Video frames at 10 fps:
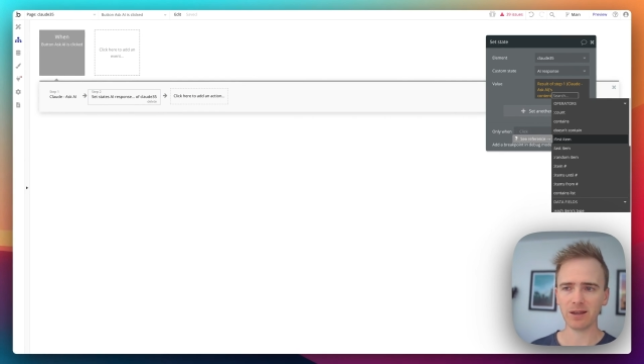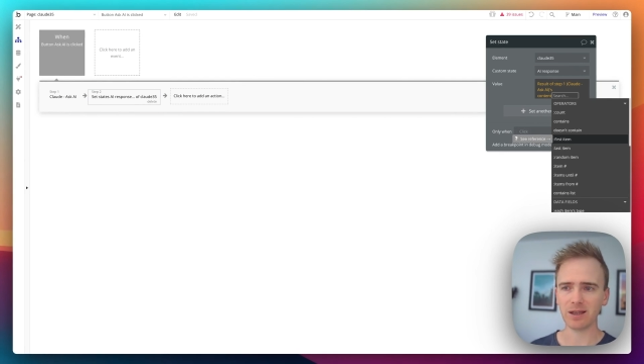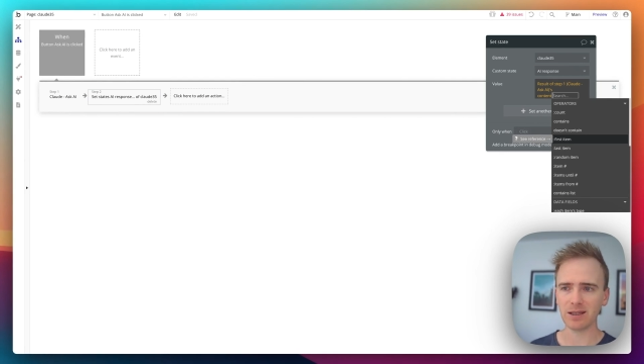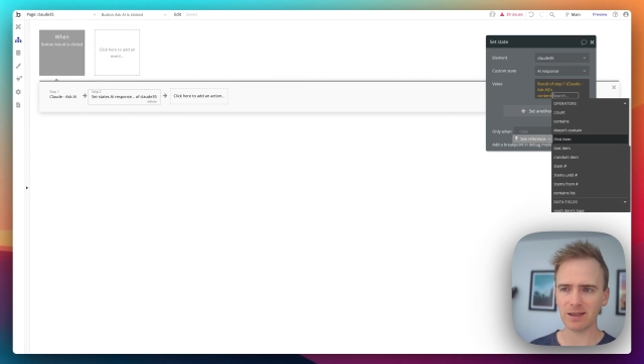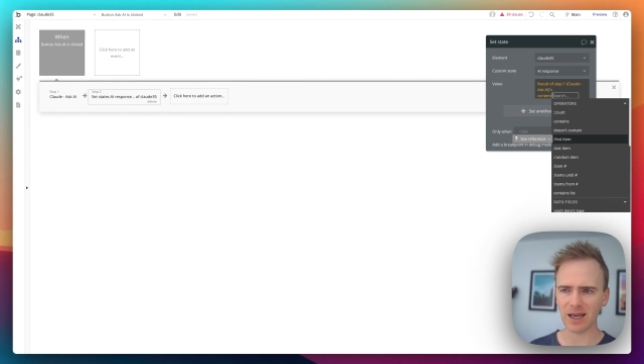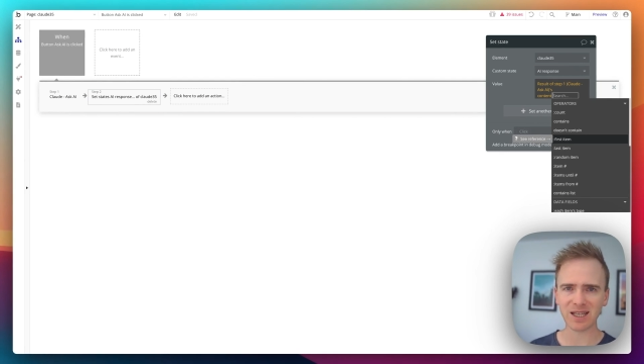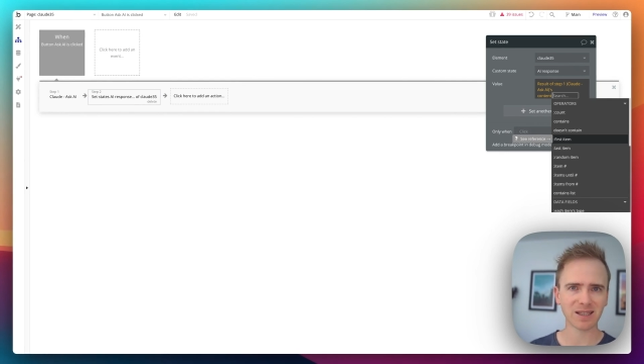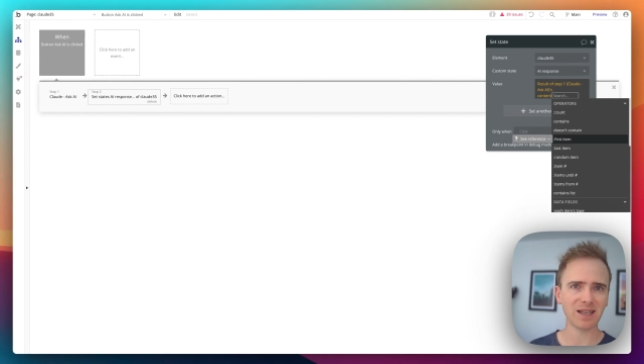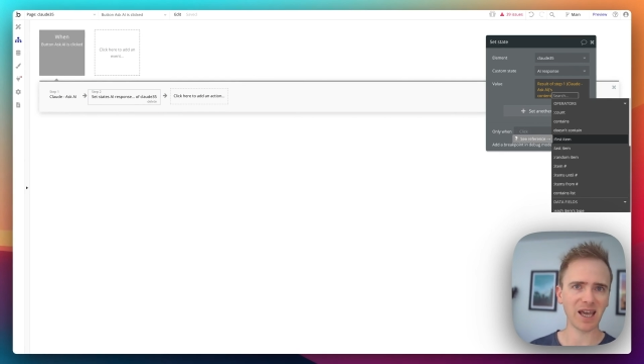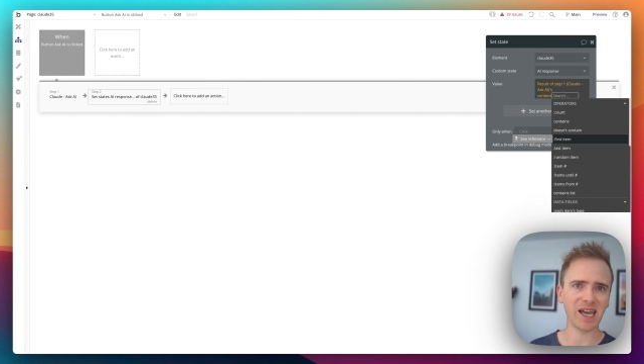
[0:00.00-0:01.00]
That's
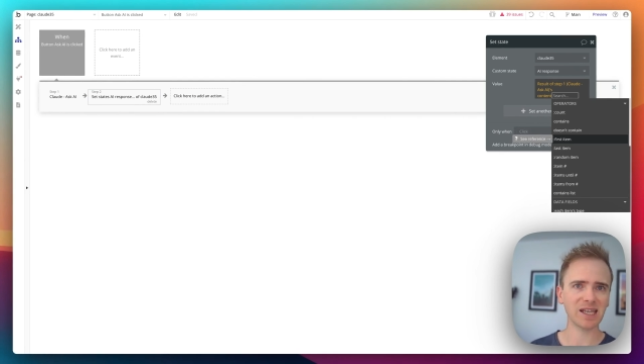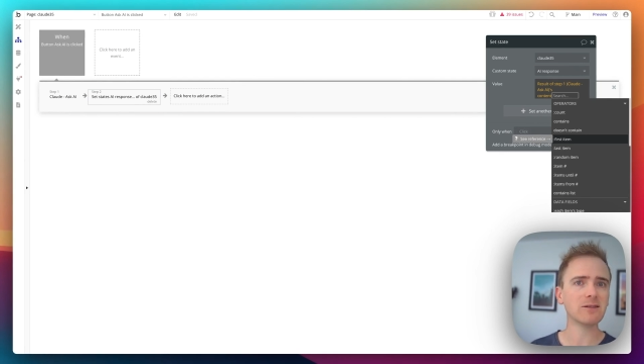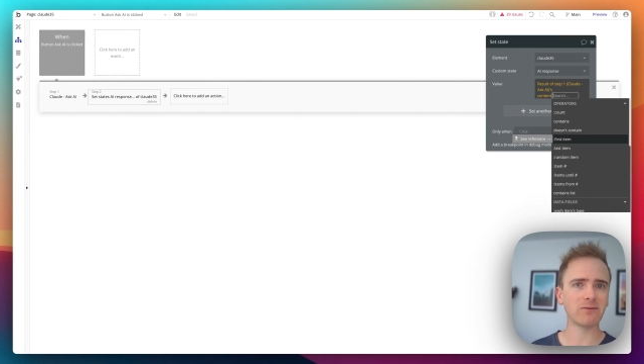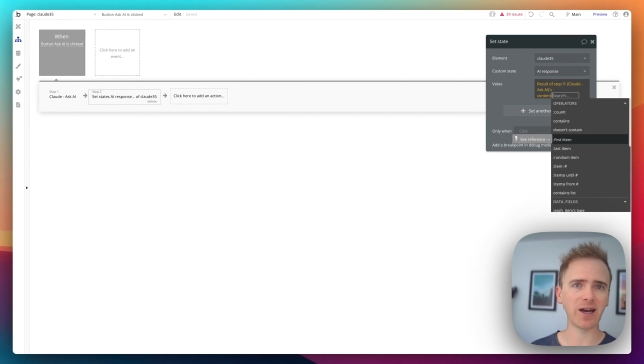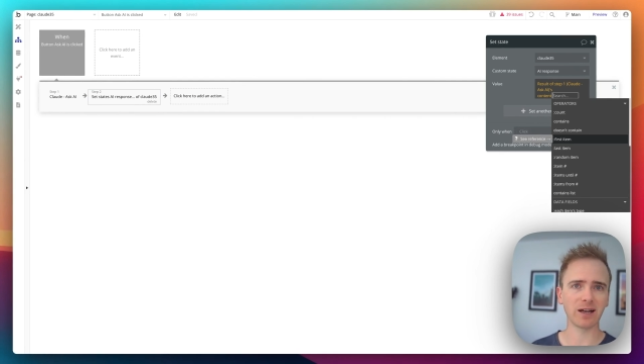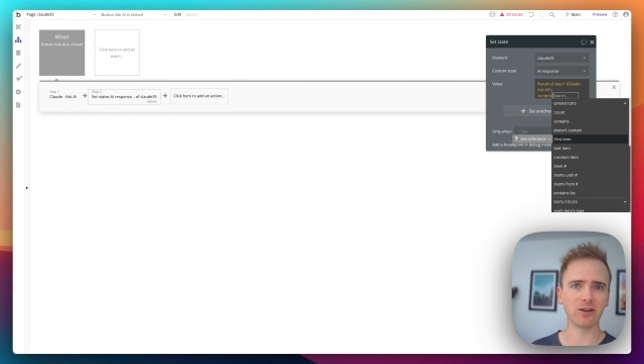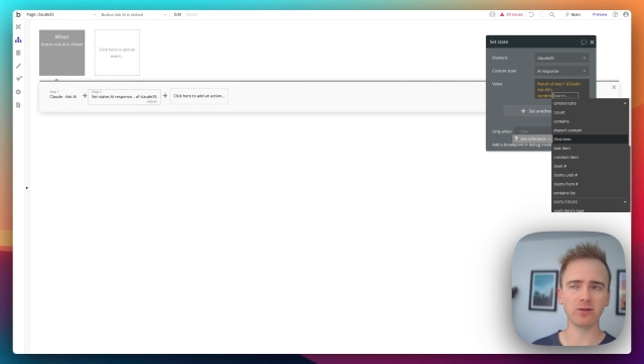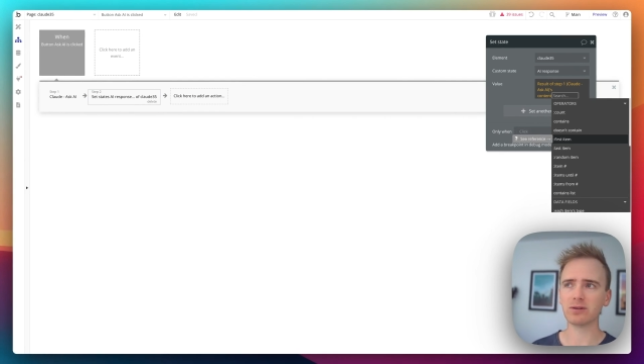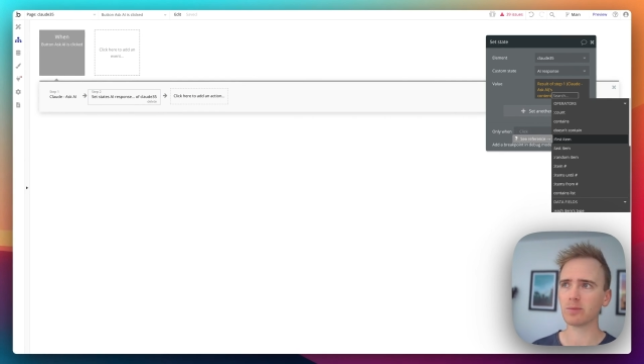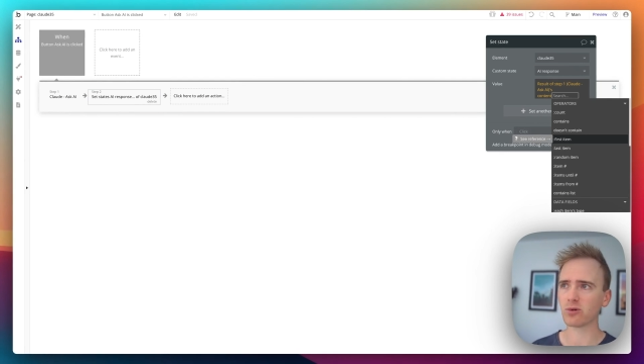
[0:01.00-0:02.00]
the n
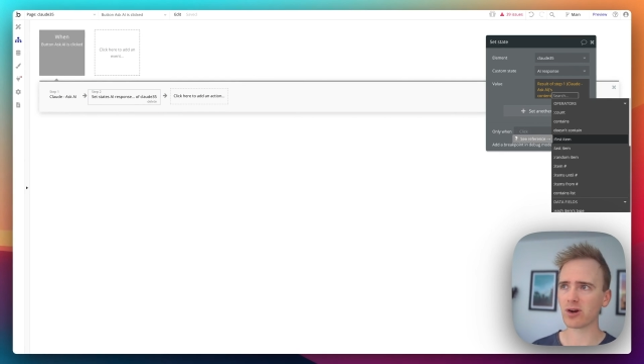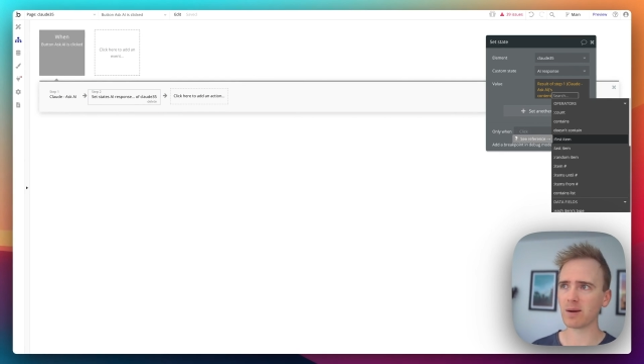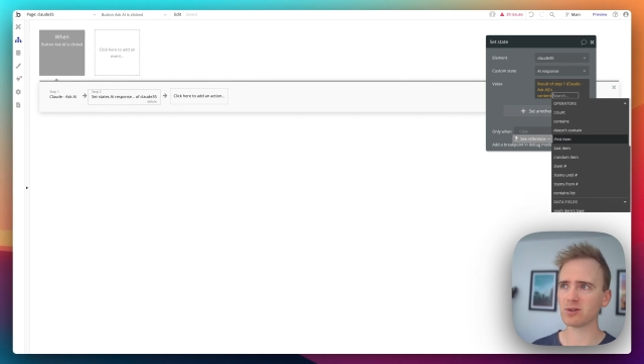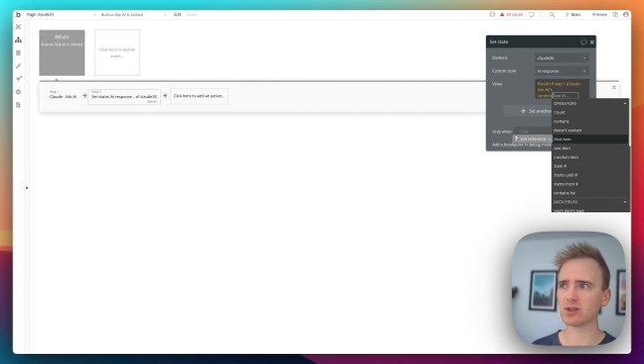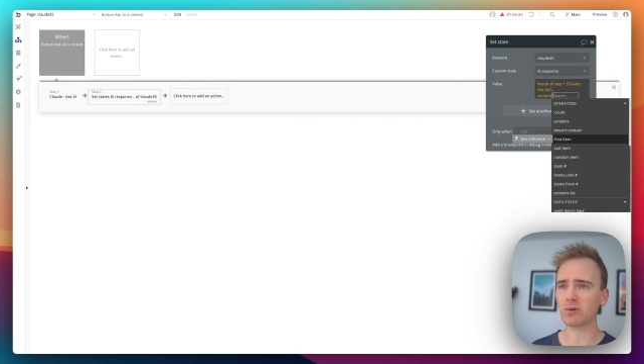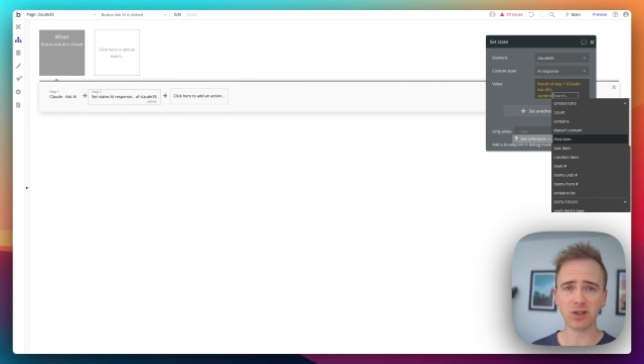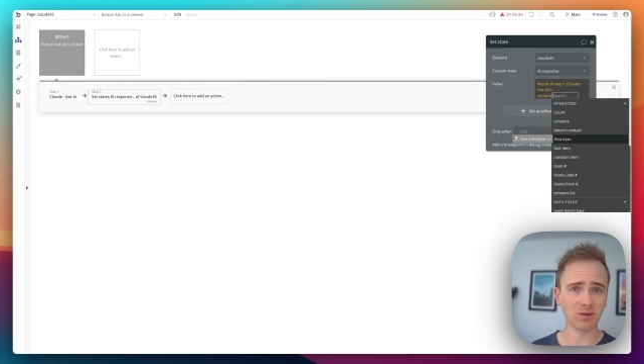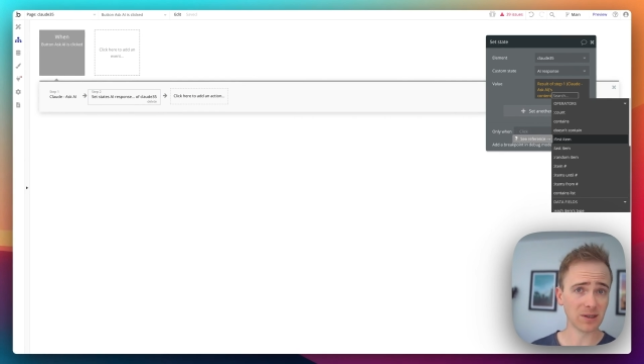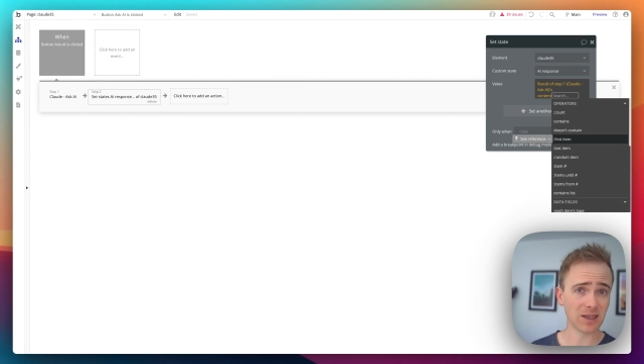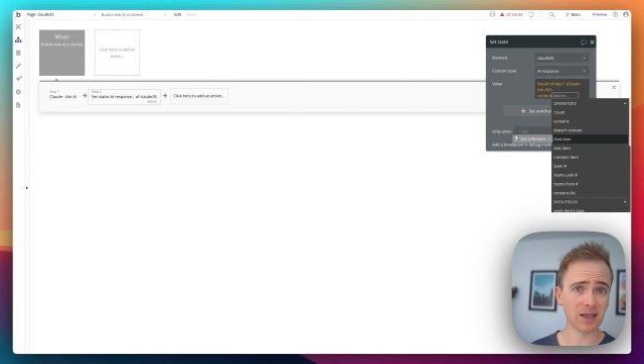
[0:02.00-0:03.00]
value, the parameter, which
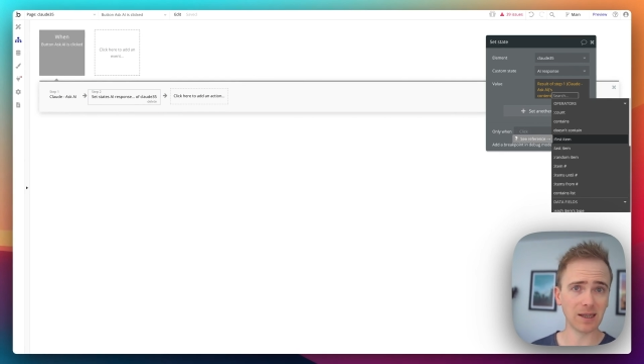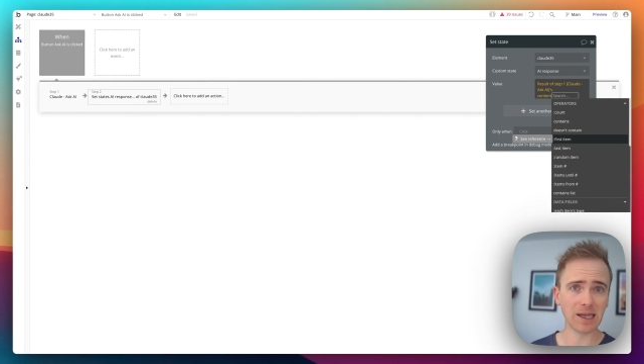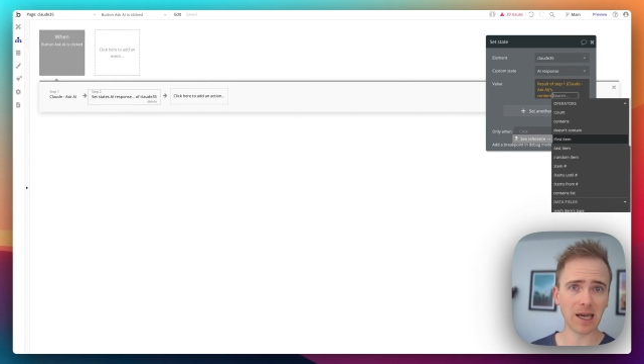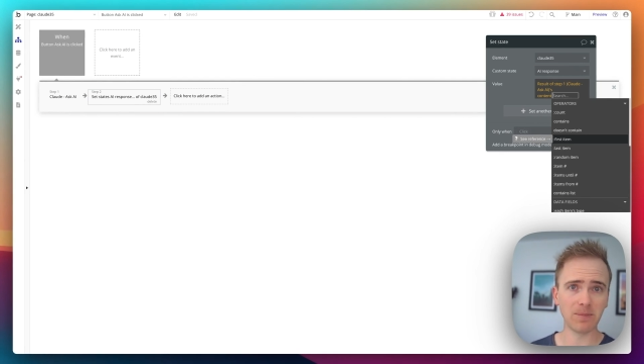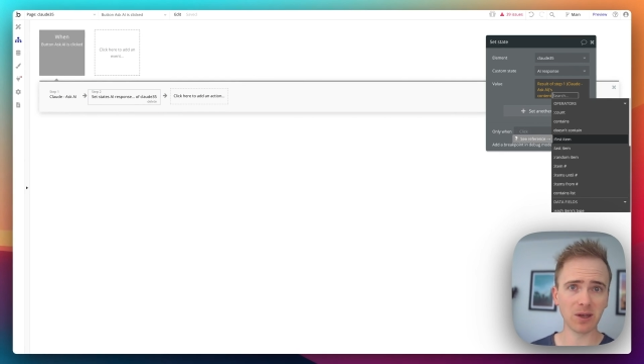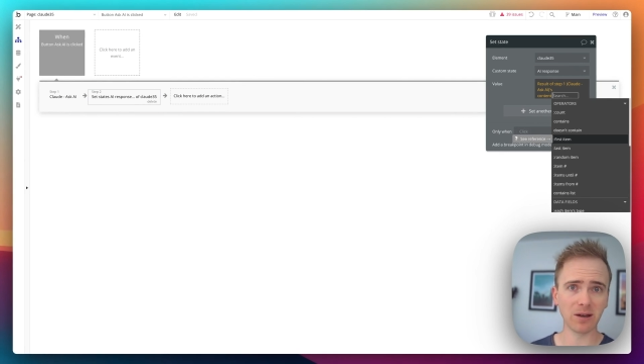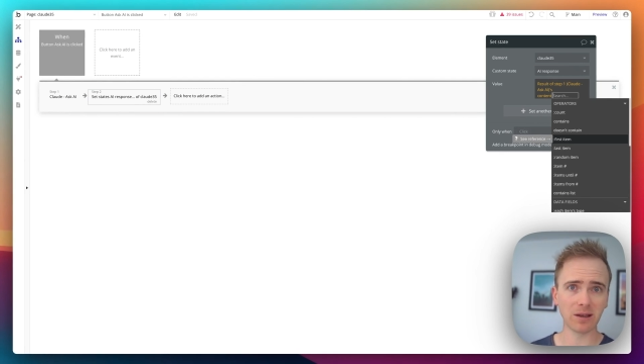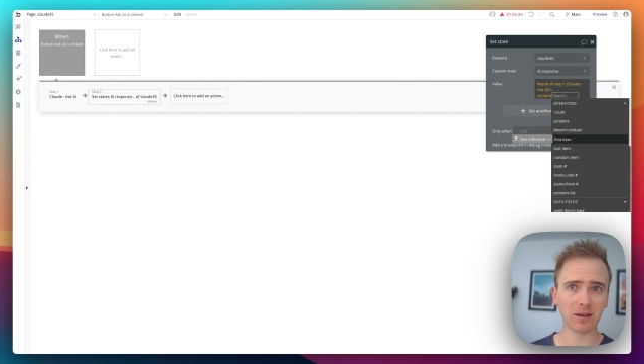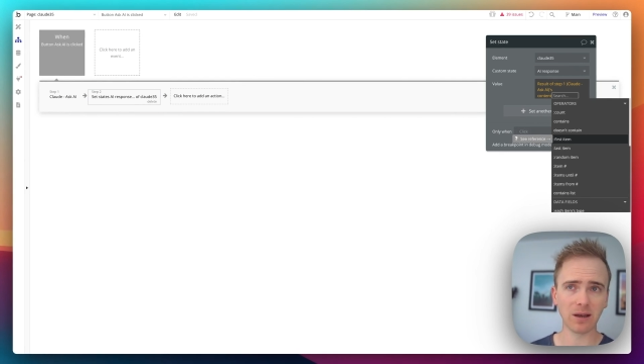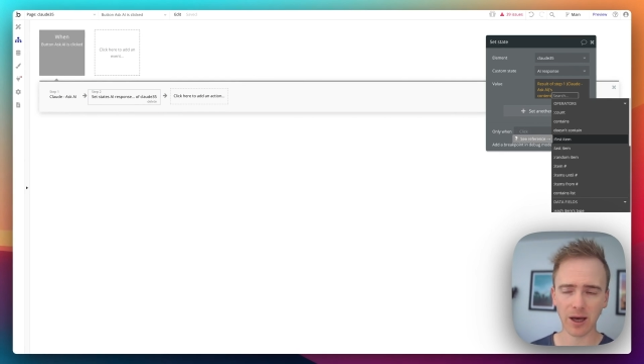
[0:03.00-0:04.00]
you'd see in the
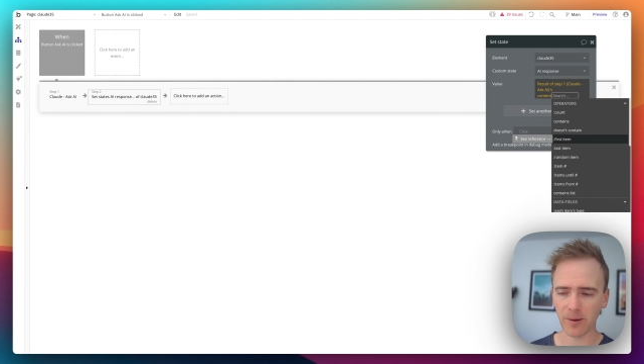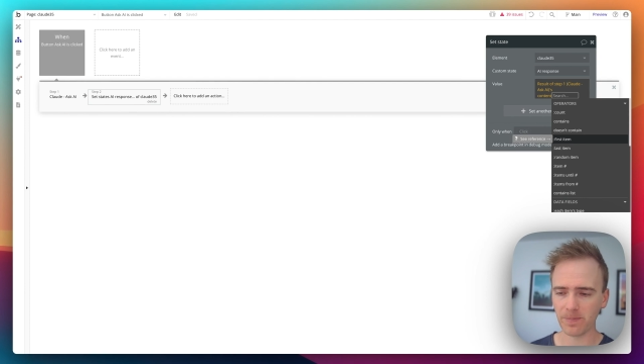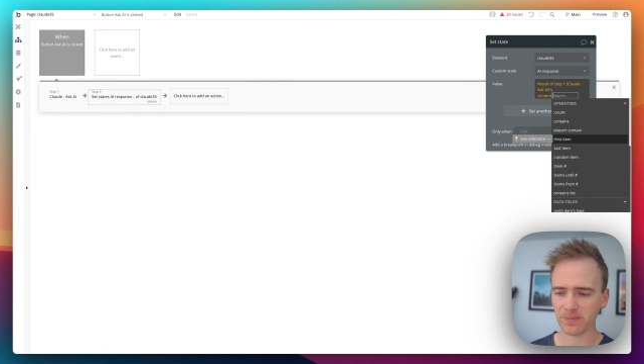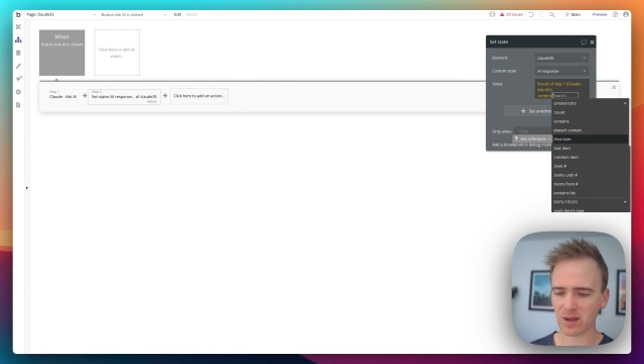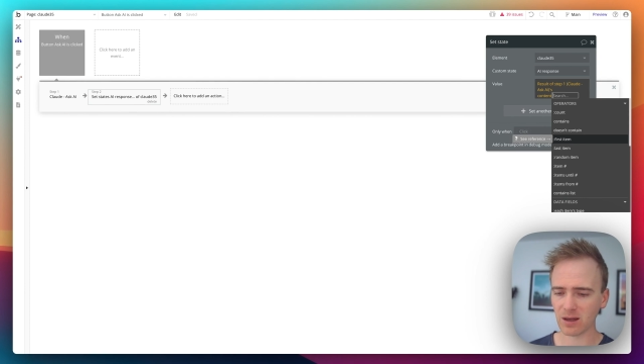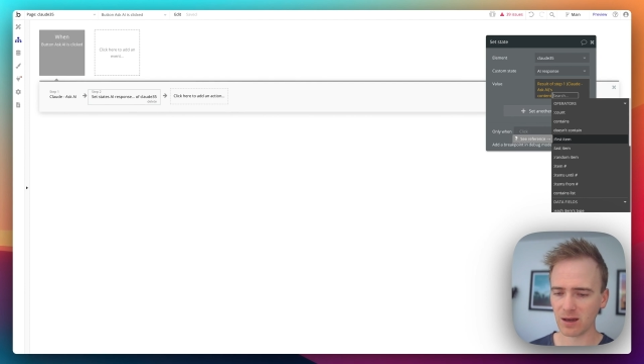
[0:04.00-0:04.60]
API, um,